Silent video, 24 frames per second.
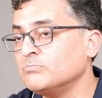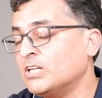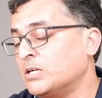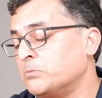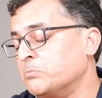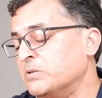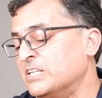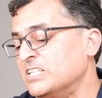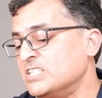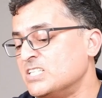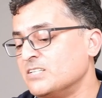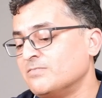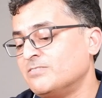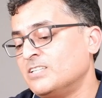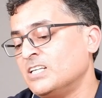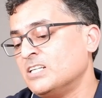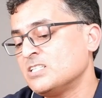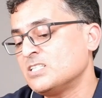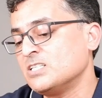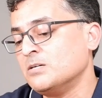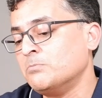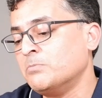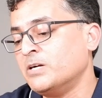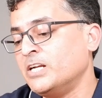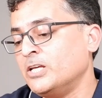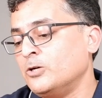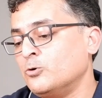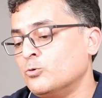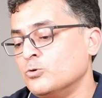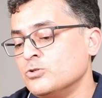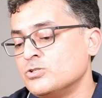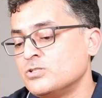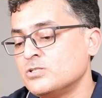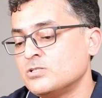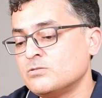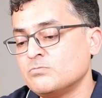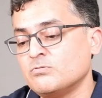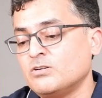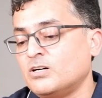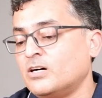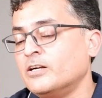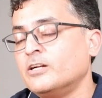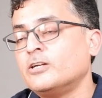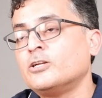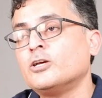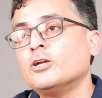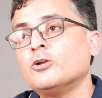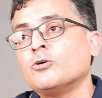That means if there is somebody who is
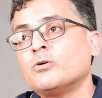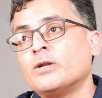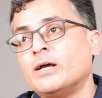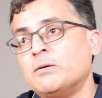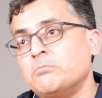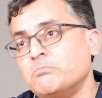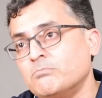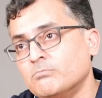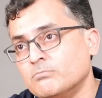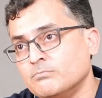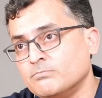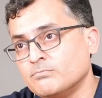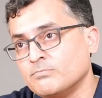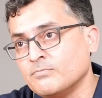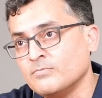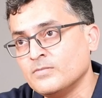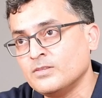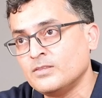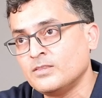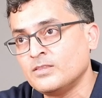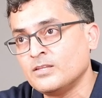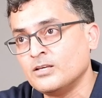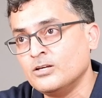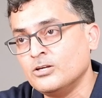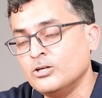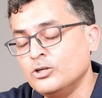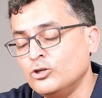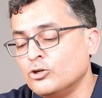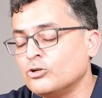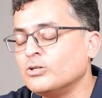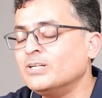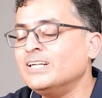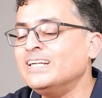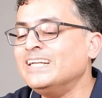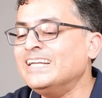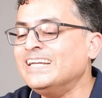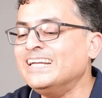100 kilogram, you're going to